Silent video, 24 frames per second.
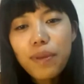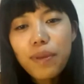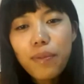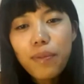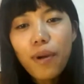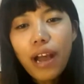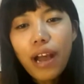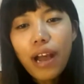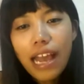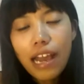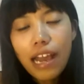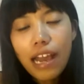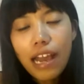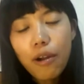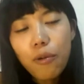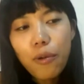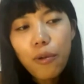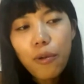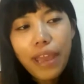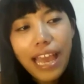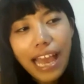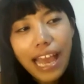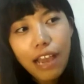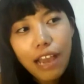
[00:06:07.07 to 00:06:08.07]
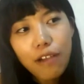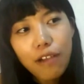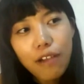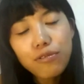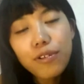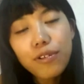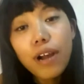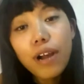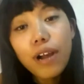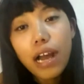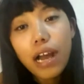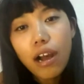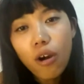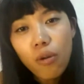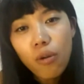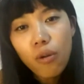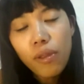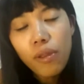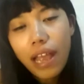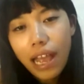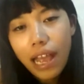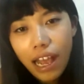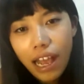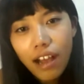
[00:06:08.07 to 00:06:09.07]
people we have to
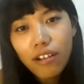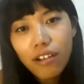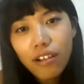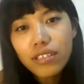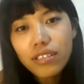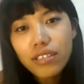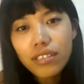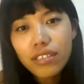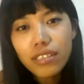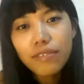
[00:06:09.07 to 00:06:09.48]
own house.